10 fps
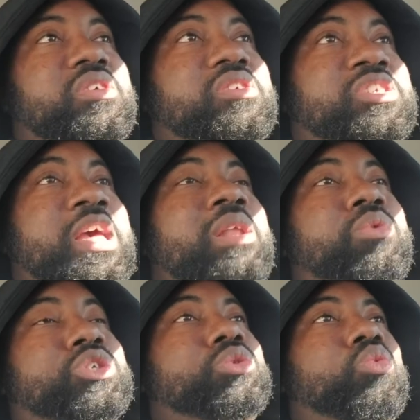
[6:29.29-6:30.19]
said
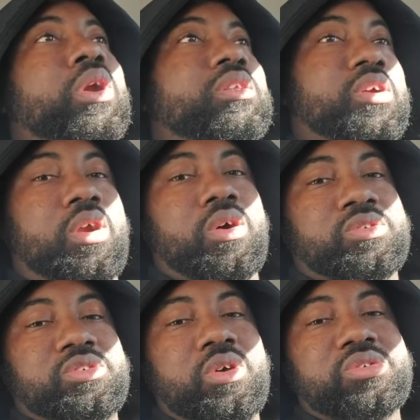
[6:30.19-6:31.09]
what you wanted the
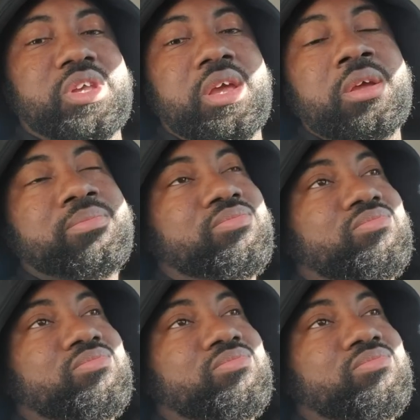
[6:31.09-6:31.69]
girls. You know what I'm saying?